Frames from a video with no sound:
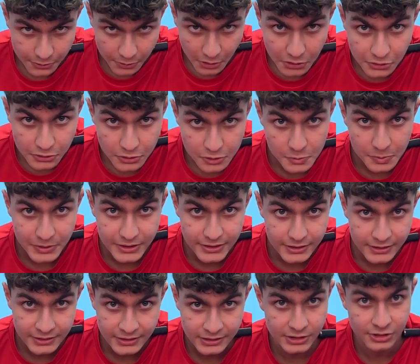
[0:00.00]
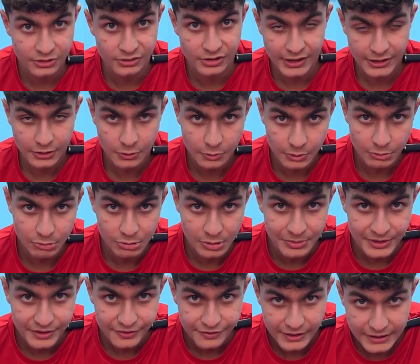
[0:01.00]
for underspin, the trajectory
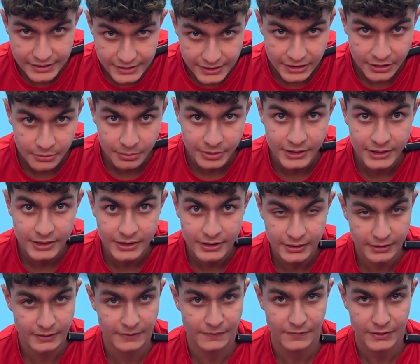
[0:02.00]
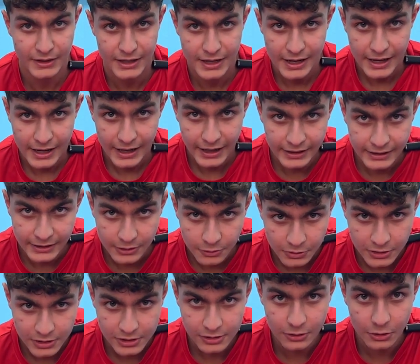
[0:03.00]
will be fast in the beginning and it
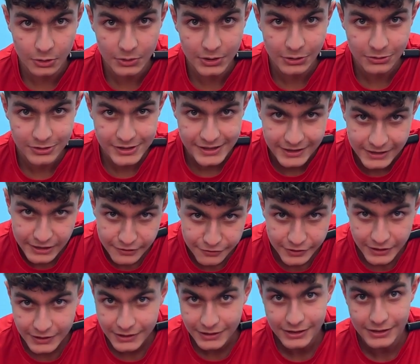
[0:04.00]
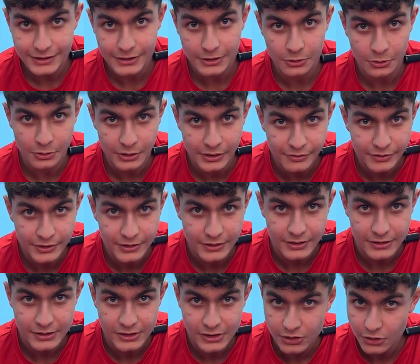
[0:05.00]
will slow down significantly or
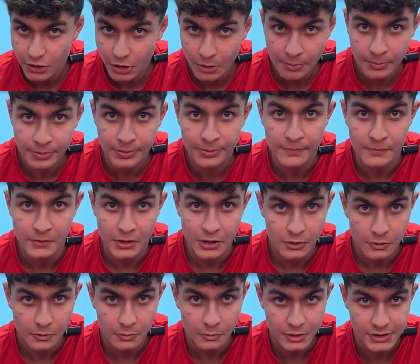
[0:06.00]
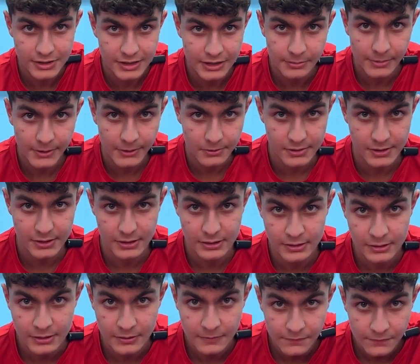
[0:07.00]
even stop once it
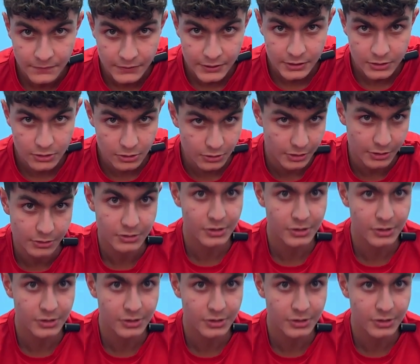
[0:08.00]
bounces. So